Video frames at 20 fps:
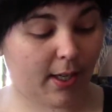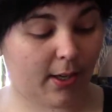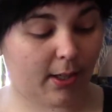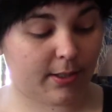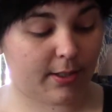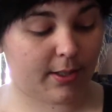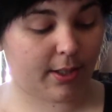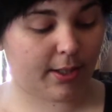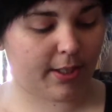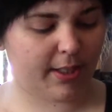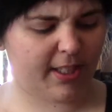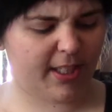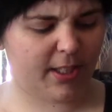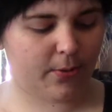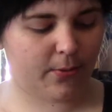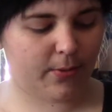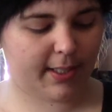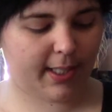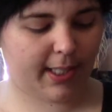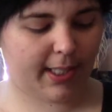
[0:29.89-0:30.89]
I'll start
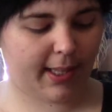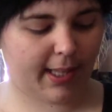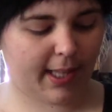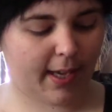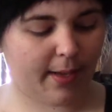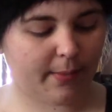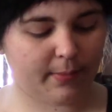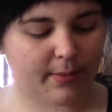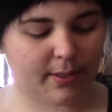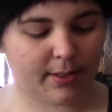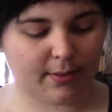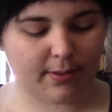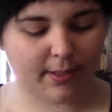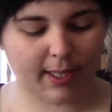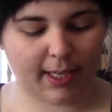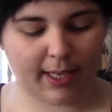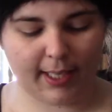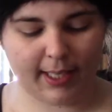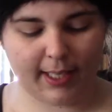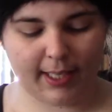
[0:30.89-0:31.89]
using them so that
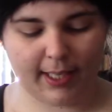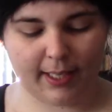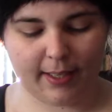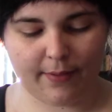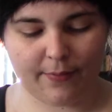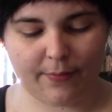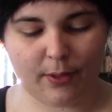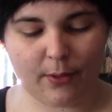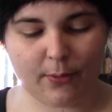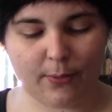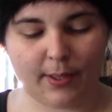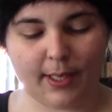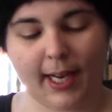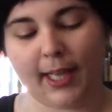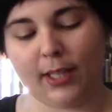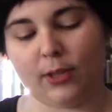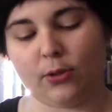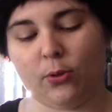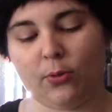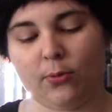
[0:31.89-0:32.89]
I can give you an
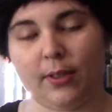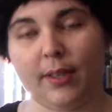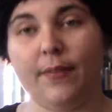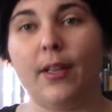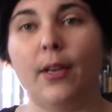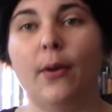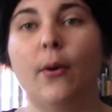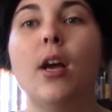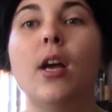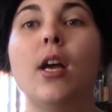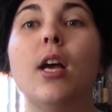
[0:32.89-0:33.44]
actual review.